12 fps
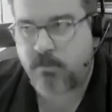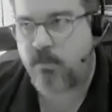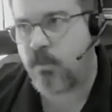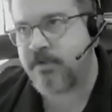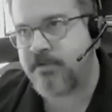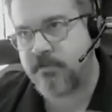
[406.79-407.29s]

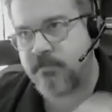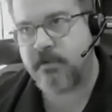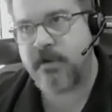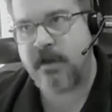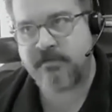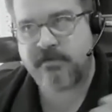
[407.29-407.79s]
once you
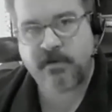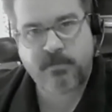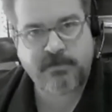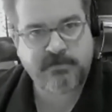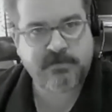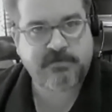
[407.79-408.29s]
realize that a
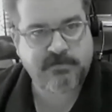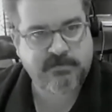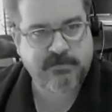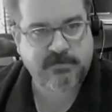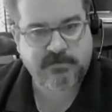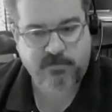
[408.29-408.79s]
business is
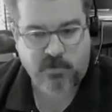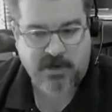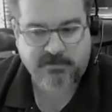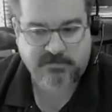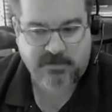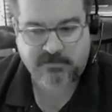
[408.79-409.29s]
just a
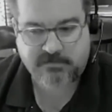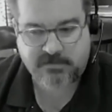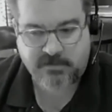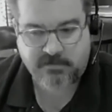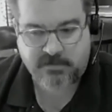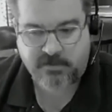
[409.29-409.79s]
process,
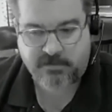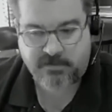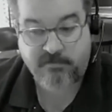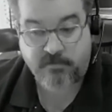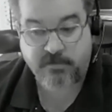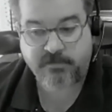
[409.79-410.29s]
then
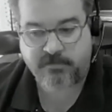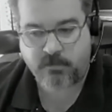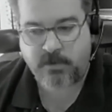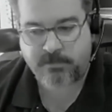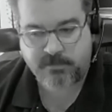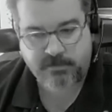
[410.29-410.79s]
that frees you
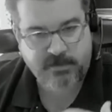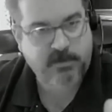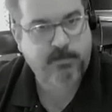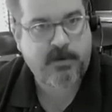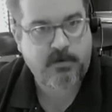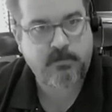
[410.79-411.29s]
up to think
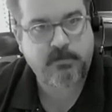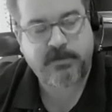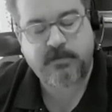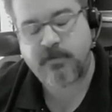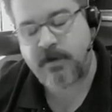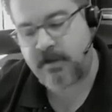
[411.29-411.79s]
about only
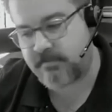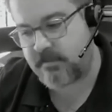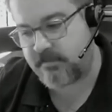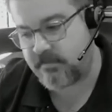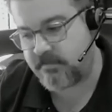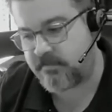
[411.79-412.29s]
the
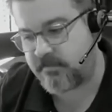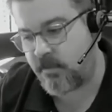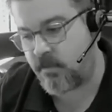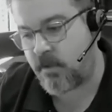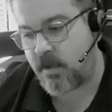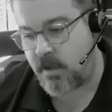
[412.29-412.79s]
process. And
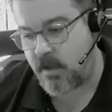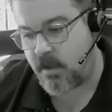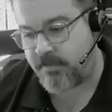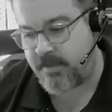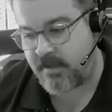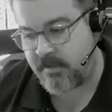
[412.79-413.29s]
so
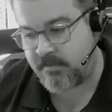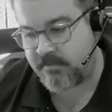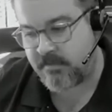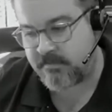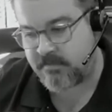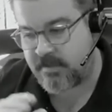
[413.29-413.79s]
that
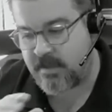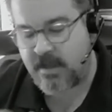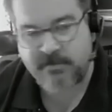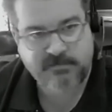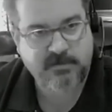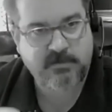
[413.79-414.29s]
it's a
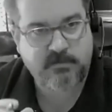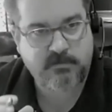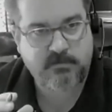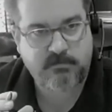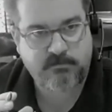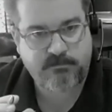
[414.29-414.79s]
constant
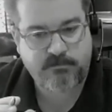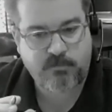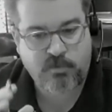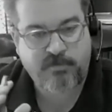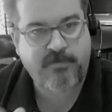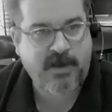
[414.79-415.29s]

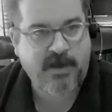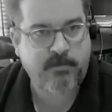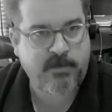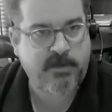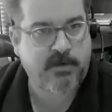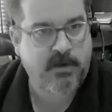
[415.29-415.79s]

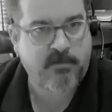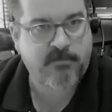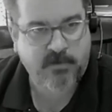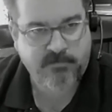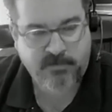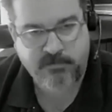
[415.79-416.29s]
refinement
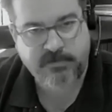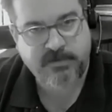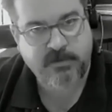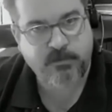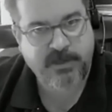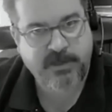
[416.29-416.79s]
of everything
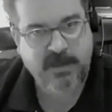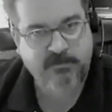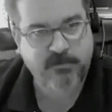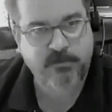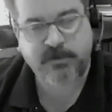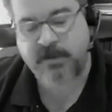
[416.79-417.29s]
that we have
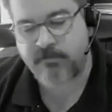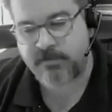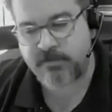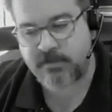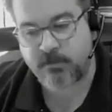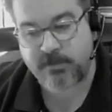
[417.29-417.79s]
doing,
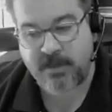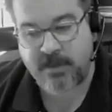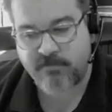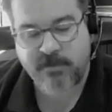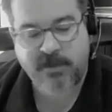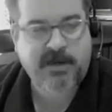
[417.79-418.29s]
everything that we
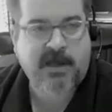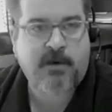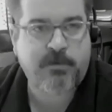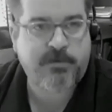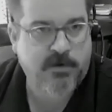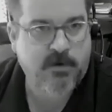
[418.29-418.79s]
have laid out
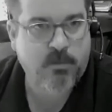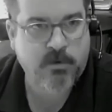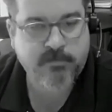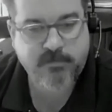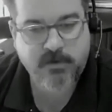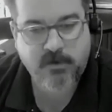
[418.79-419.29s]
within our
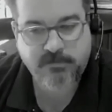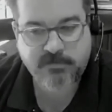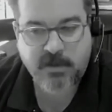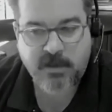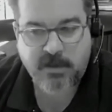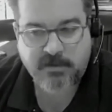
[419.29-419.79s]
workflows
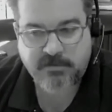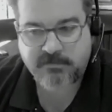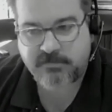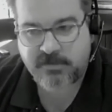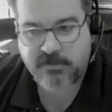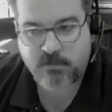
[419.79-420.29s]
to
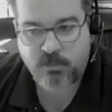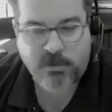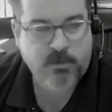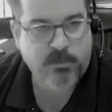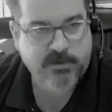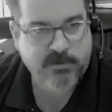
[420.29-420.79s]
see
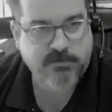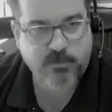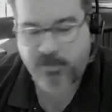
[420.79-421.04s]
where we can do